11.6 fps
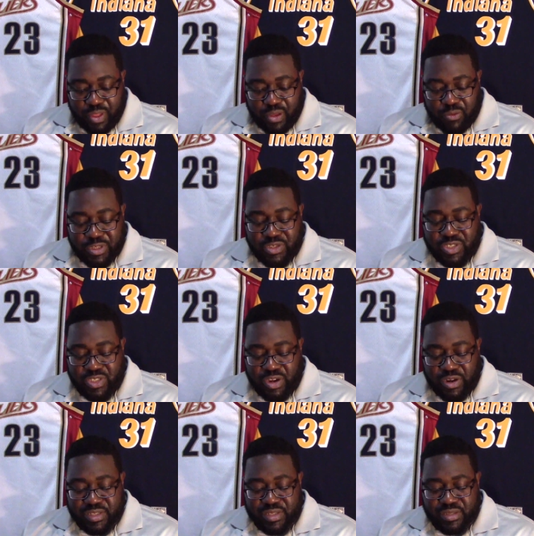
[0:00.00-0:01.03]
When you
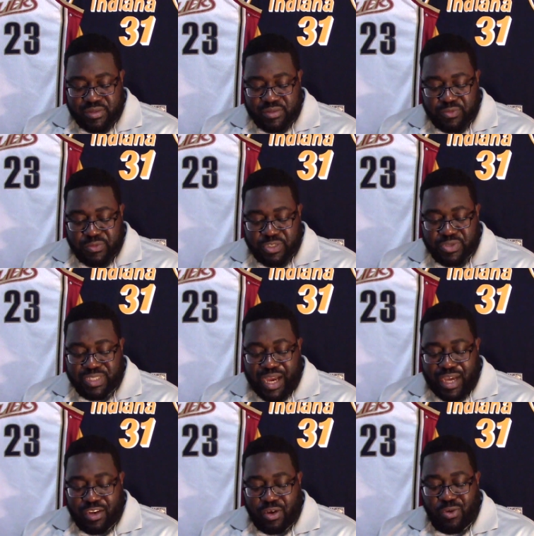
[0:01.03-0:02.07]

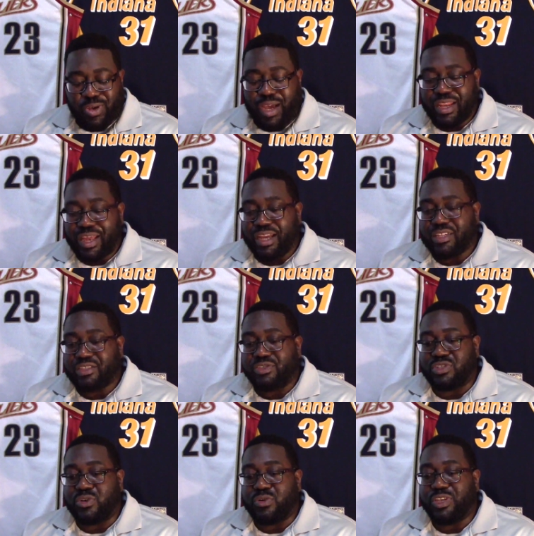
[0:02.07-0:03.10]
sign an old guy like
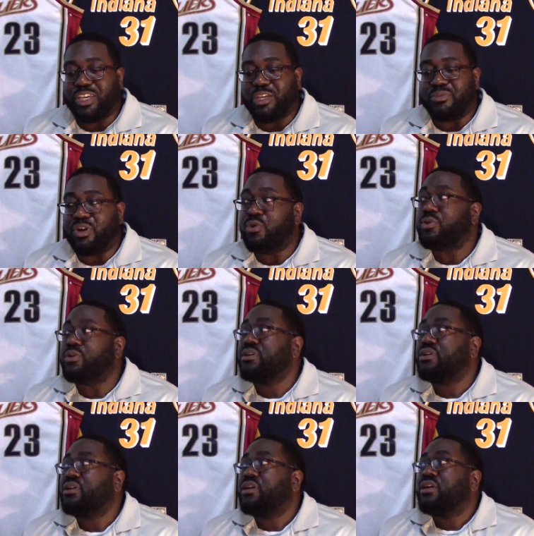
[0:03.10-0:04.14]
Joakim
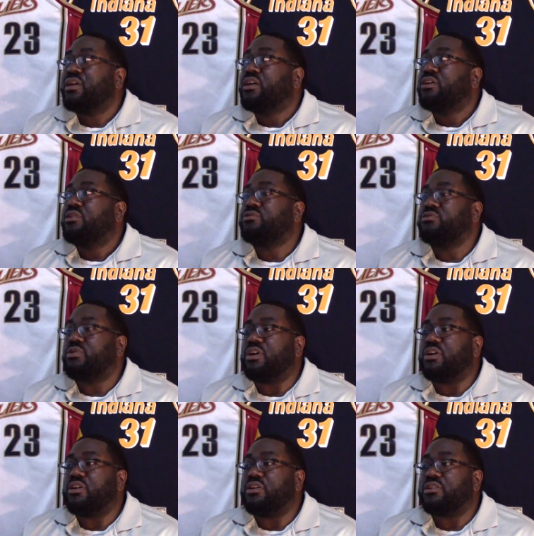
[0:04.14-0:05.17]
Noah, who
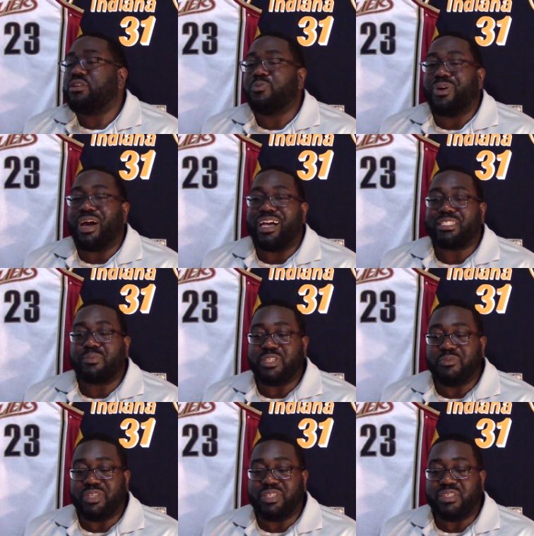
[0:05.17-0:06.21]
could possibly
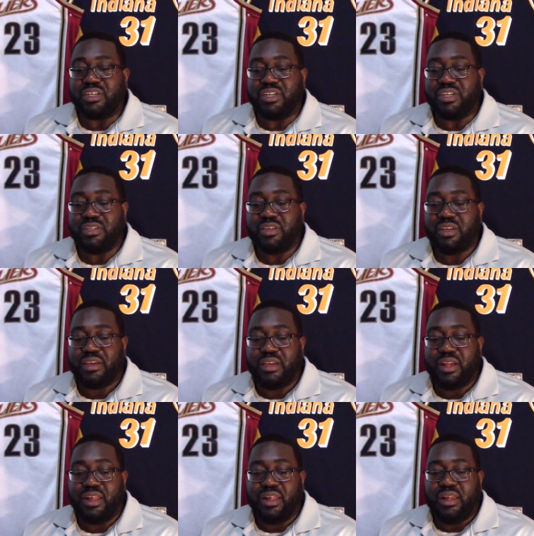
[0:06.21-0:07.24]
be done,
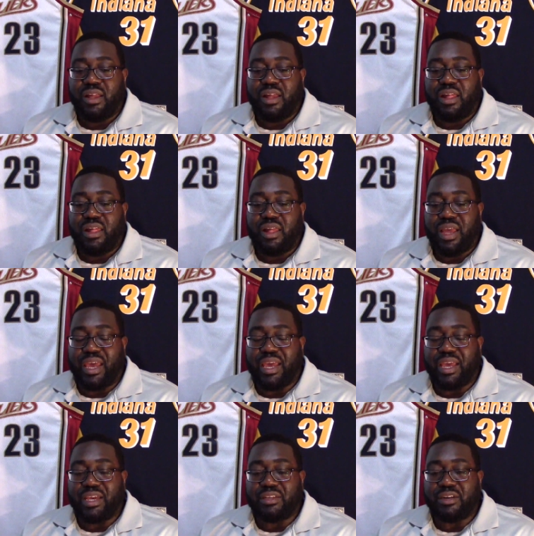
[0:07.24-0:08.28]

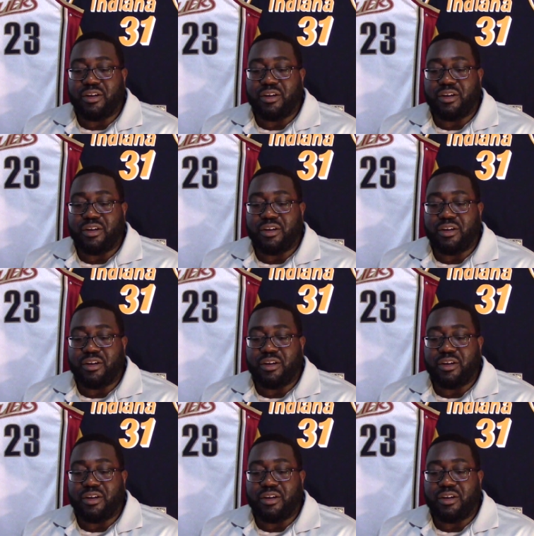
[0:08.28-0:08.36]
and